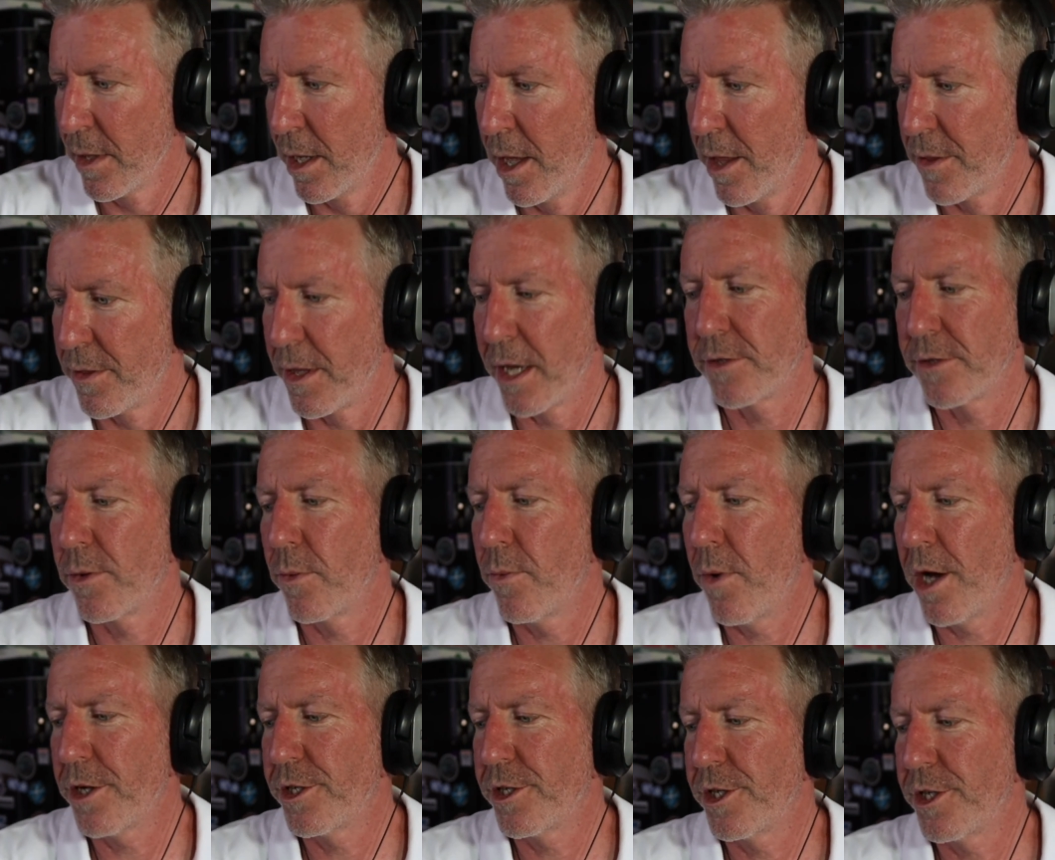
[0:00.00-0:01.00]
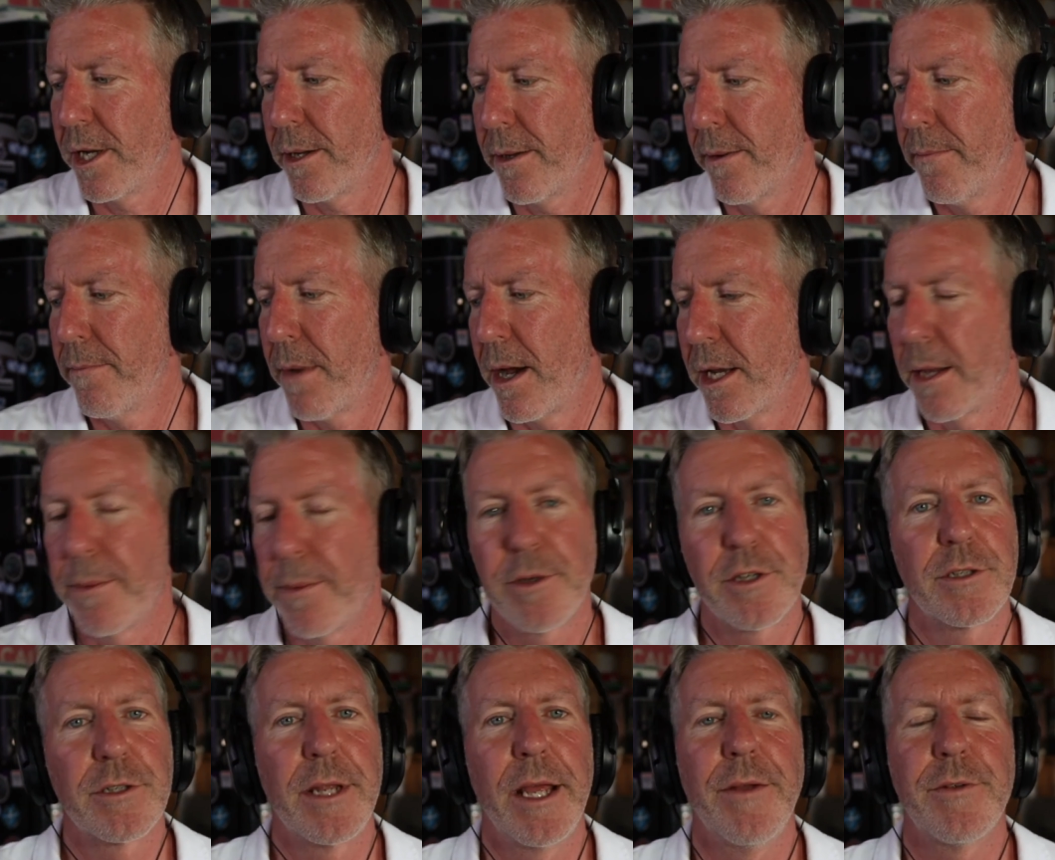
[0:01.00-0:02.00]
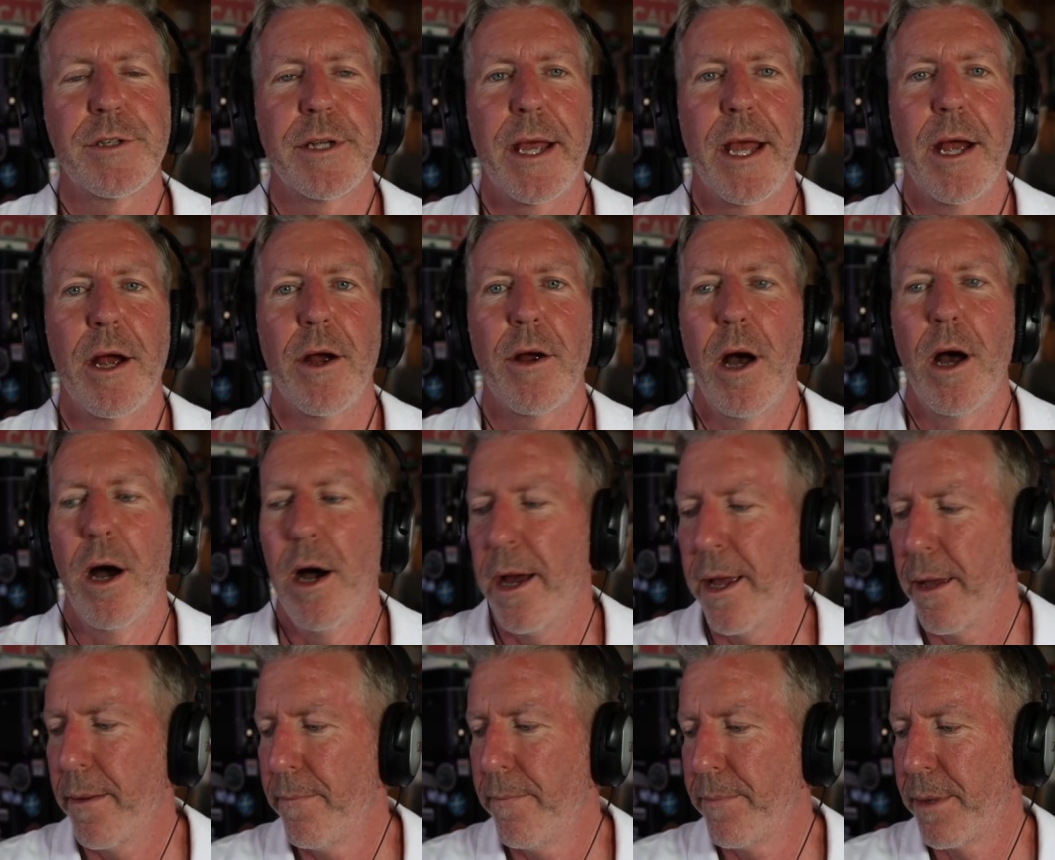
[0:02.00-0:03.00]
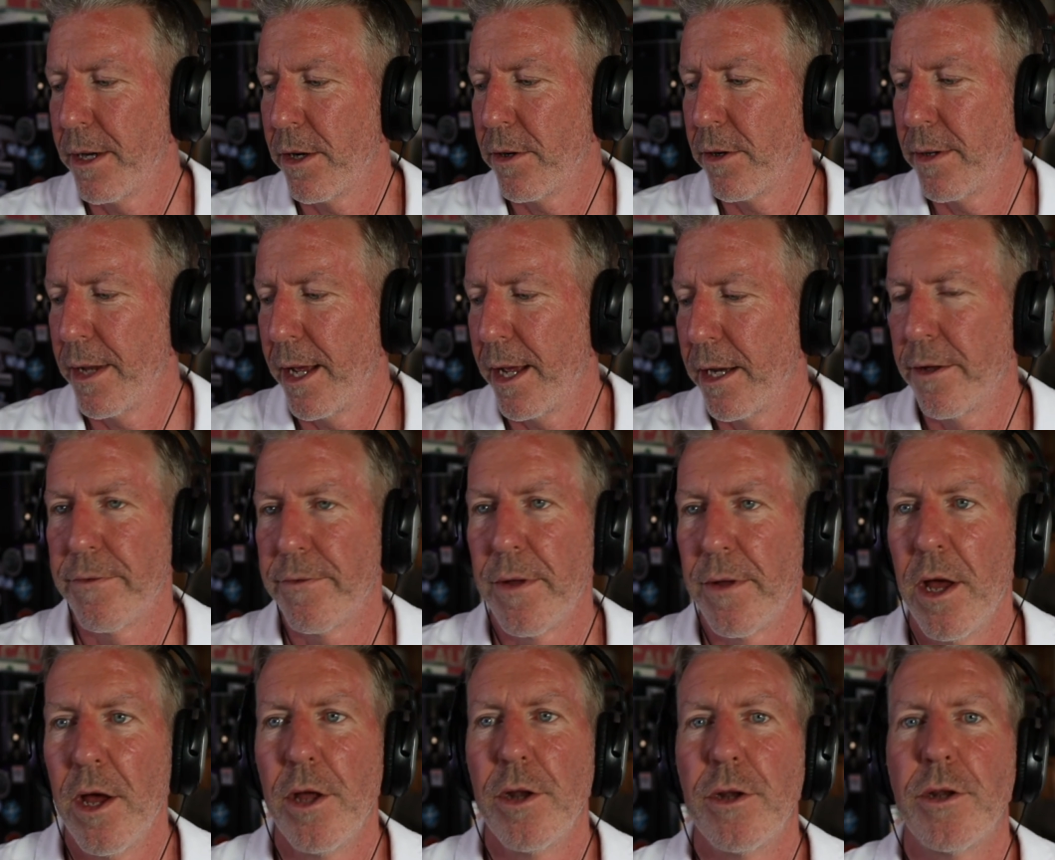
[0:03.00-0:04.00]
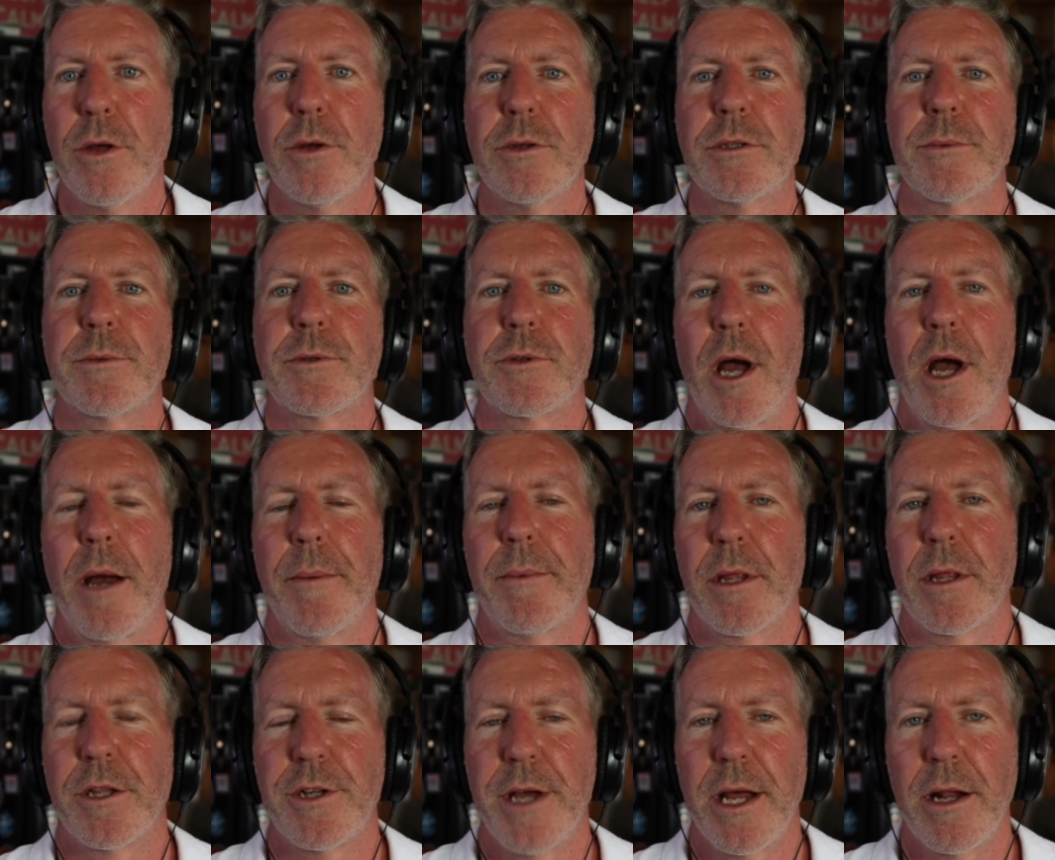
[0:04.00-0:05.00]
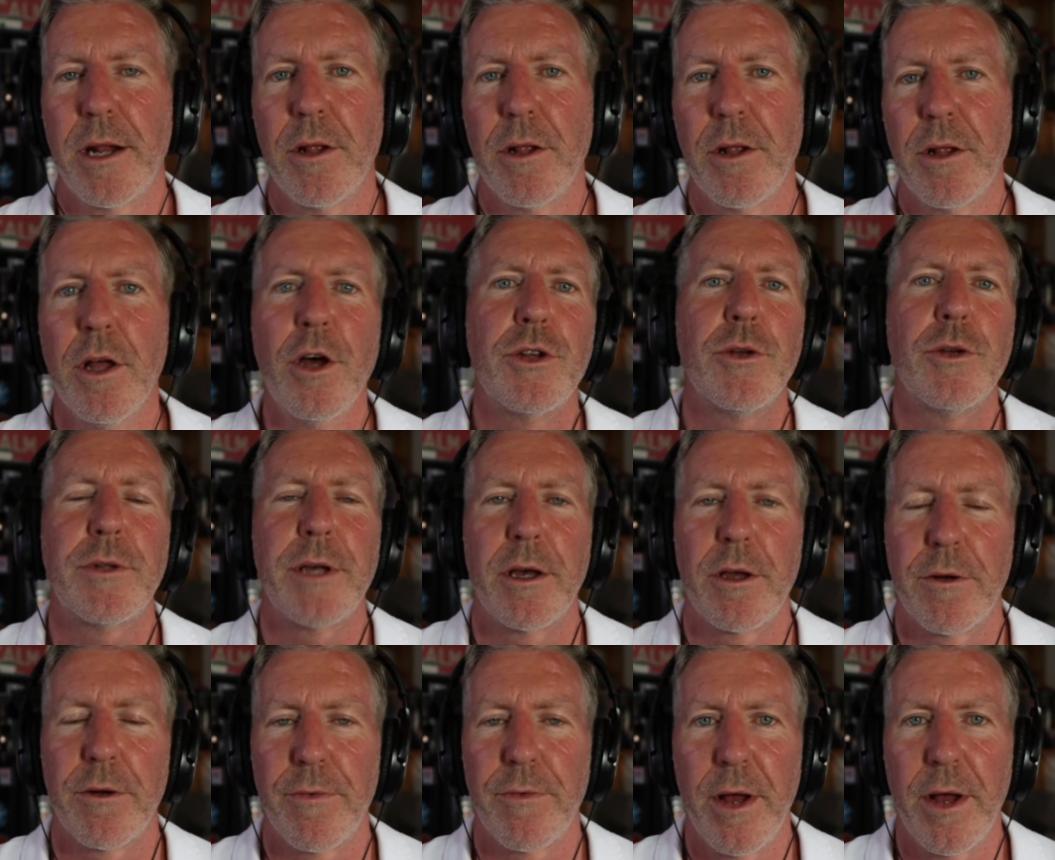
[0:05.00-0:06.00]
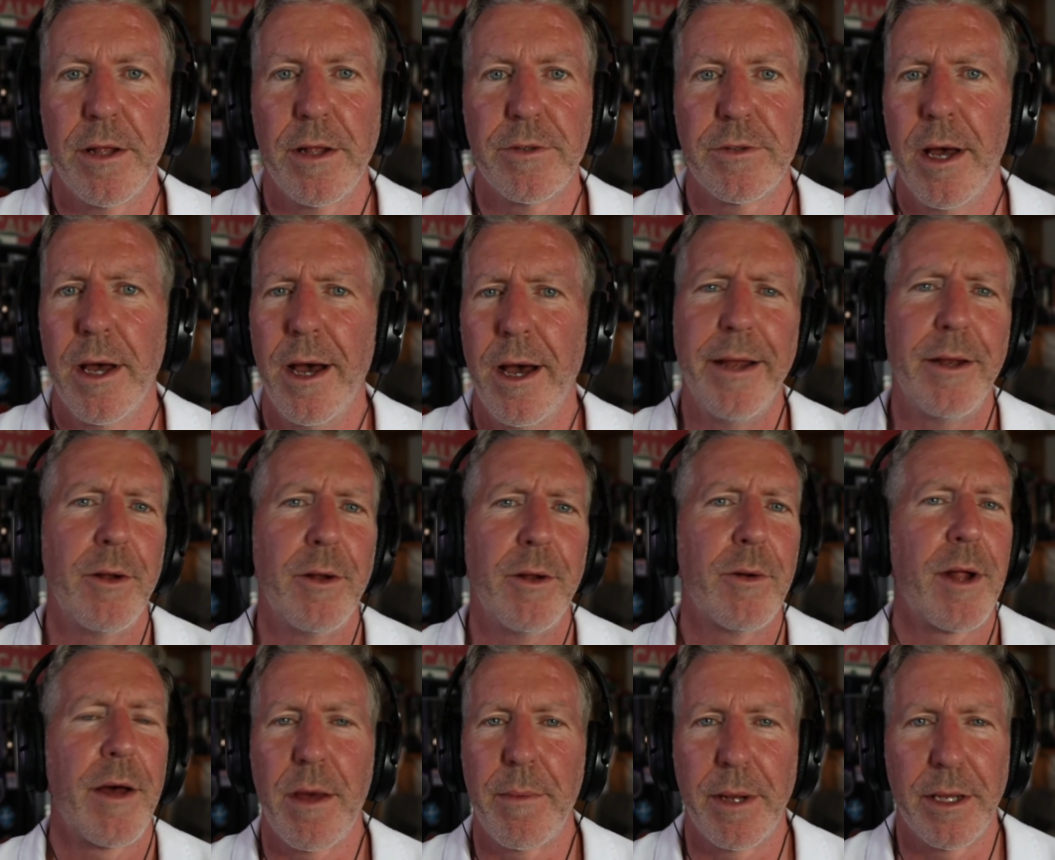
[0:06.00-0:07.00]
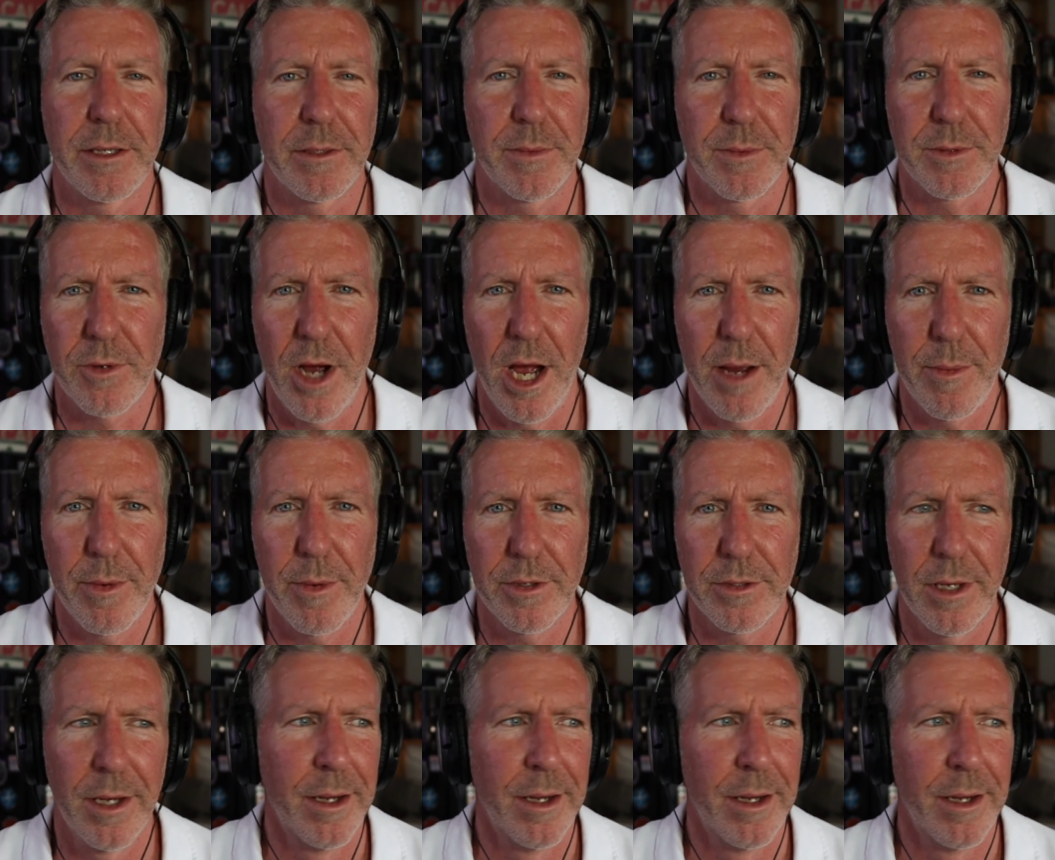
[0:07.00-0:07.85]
Thanks for watching. My name is Steve Giguere. I am BeerNative. Do subscribe to the channel. Do tell your friends. I don't have that many subscribers.